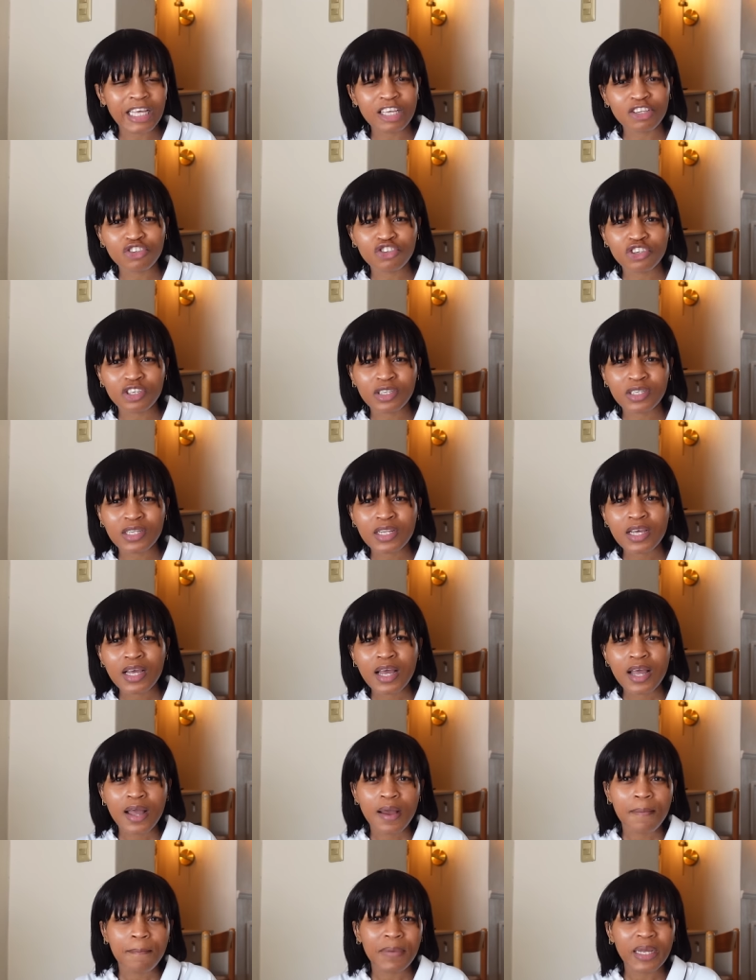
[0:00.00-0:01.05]
kitchen
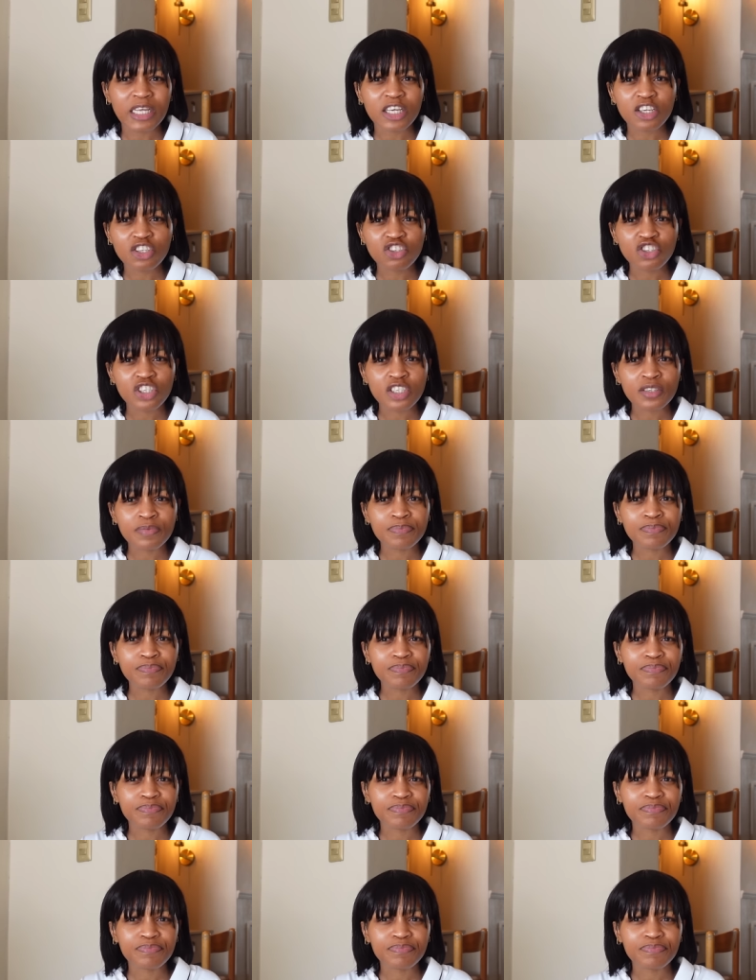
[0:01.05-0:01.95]
my kitchen